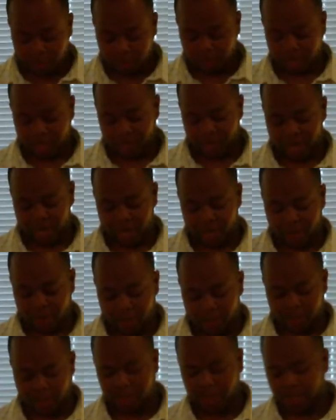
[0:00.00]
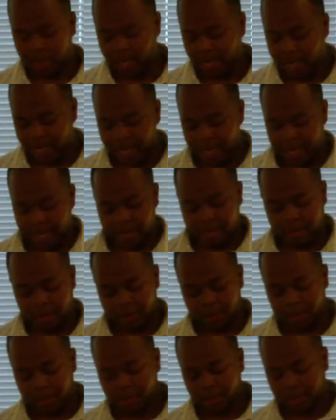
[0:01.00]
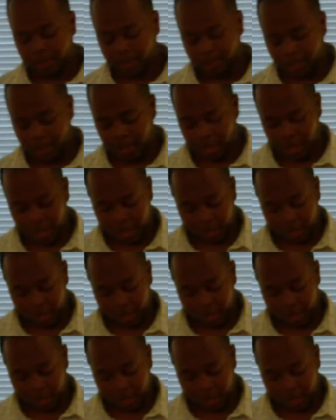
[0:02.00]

We vacuum our seats, headliner, and